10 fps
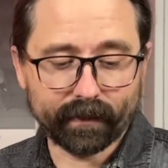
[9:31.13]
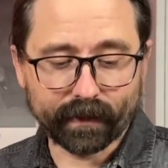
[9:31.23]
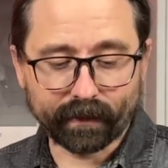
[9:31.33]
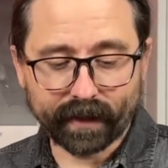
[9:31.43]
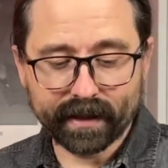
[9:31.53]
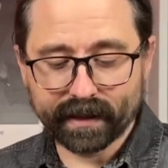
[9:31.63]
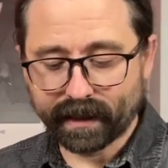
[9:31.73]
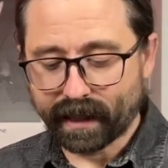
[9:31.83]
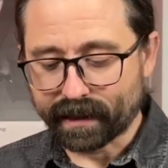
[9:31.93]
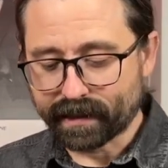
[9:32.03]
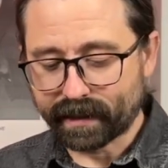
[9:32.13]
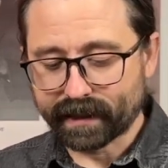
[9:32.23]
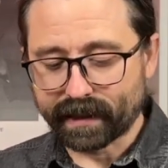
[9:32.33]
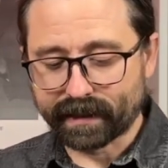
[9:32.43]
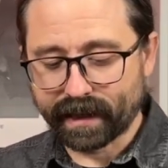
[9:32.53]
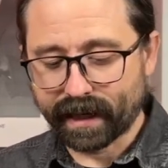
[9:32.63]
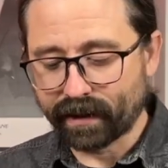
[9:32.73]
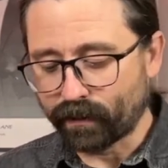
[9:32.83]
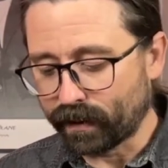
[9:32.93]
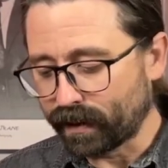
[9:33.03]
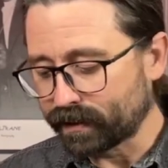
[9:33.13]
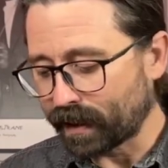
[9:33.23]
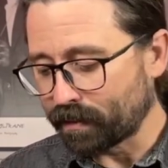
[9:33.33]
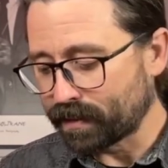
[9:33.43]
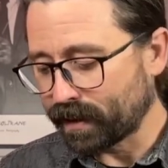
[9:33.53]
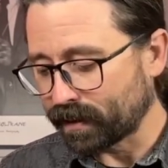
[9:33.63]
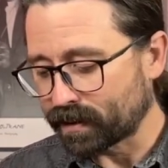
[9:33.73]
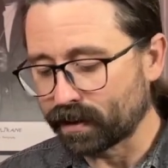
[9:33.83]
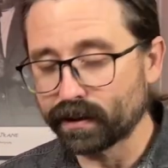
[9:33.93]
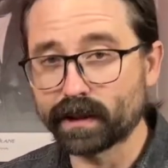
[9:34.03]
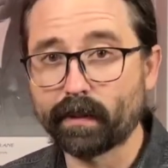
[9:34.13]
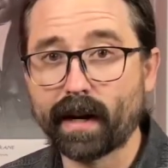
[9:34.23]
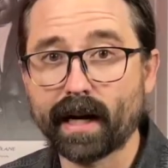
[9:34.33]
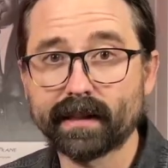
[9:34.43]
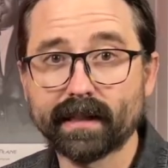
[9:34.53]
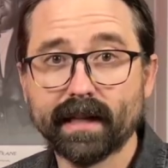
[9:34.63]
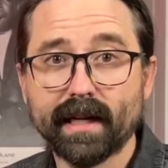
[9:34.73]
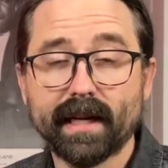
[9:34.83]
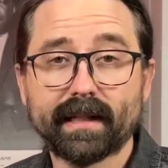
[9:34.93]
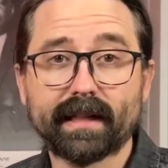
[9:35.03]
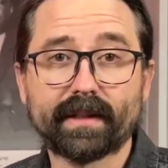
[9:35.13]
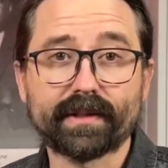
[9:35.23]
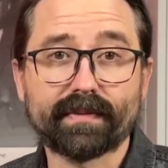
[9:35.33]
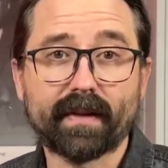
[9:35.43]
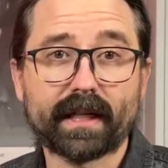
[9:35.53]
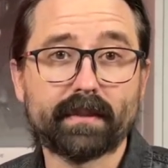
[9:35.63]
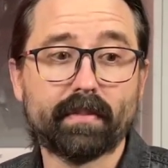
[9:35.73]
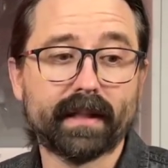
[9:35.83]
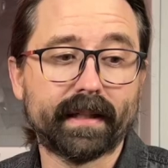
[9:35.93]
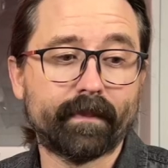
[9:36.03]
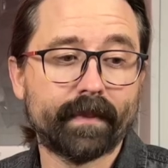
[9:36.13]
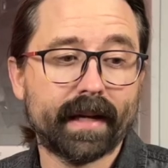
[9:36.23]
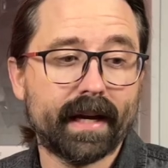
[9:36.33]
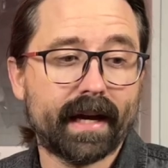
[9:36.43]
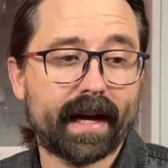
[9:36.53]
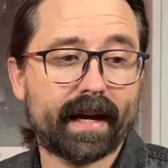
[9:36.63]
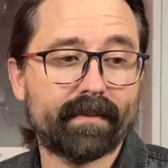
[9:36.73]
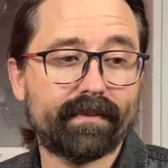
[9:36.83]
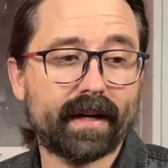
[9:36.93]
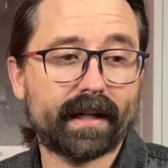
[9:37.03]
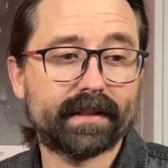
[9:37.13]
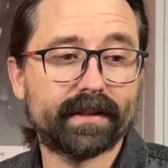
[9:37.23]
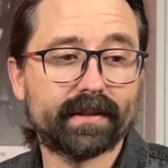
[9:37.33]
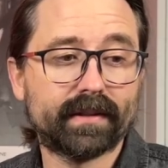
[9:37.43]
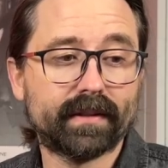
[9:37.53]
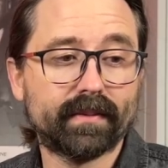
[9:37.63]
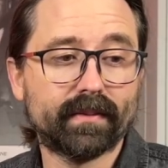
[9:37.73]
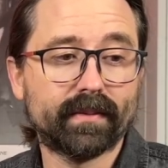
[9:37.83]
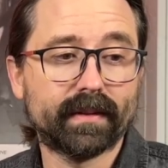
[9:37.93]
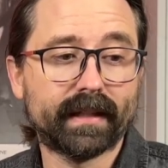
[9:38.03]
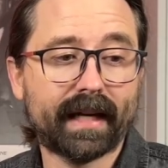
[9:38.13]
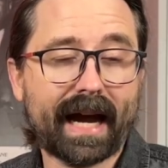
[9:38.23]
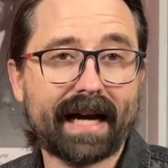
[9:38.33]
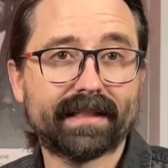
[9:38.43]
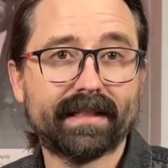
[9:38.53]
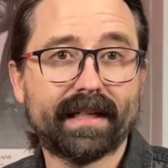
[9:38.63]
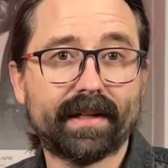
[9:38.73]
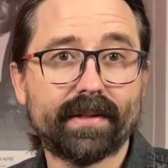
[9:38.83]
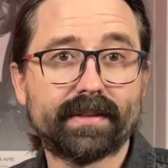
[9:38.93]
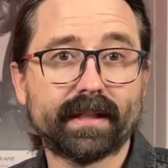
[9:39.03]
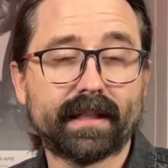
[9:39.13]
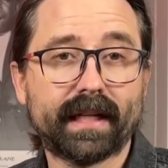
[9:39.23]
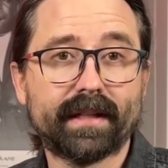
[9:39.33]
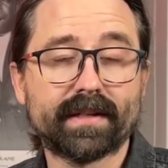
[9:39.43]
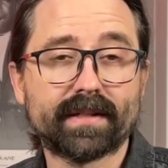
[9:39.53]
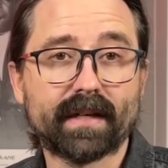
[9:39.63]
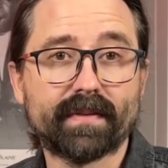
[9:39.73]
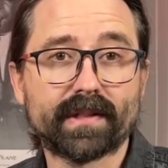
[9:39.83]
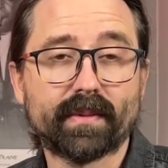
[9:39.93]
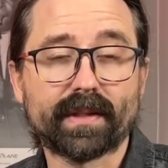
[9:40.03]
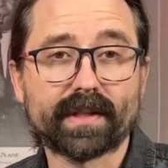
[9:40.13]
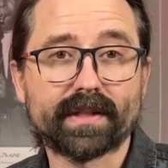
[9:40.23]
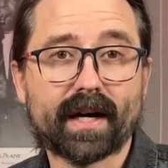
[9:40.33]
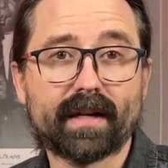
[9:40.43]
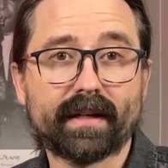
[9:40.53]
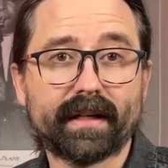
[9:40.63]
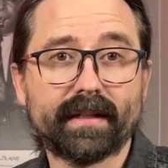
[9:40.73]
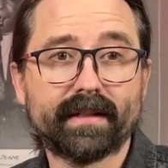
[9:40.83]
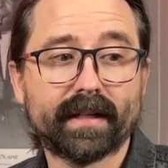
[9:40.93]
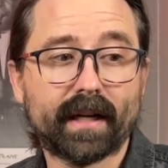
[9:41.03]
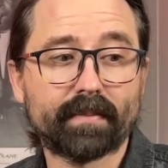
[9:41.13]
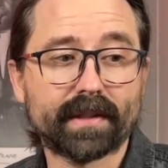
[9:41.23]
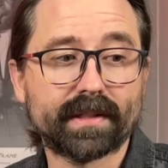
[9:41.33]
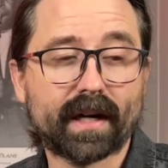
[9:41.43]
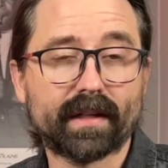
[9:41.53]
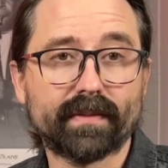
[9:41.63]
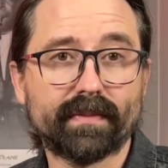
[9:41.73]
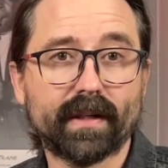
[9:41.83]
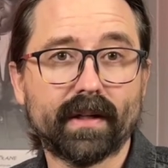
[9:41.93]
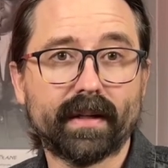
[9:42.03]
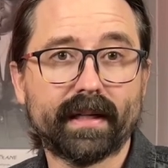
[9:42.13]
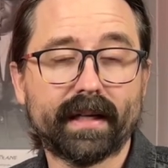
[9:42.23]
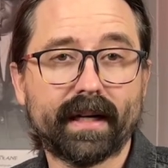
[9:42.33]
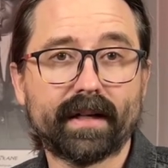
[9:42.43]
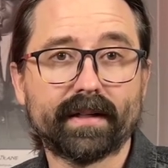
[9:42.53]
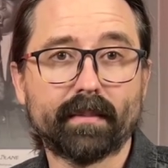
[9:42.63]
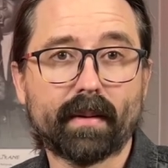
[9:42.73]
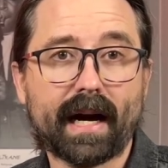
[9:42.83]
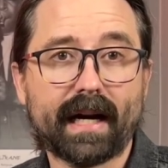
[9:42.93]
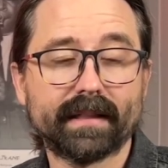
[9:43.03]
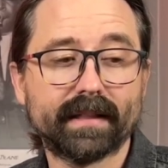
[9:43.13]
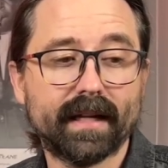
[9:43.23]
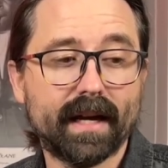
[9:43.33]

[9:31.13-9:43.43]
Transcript: the reason it got a 6 out of 10 was I'm seeing in certain spots that there's flux bleed. And flux is the acid they use to clean the surface when they're soldering to help the solder flow and adhere to the brass.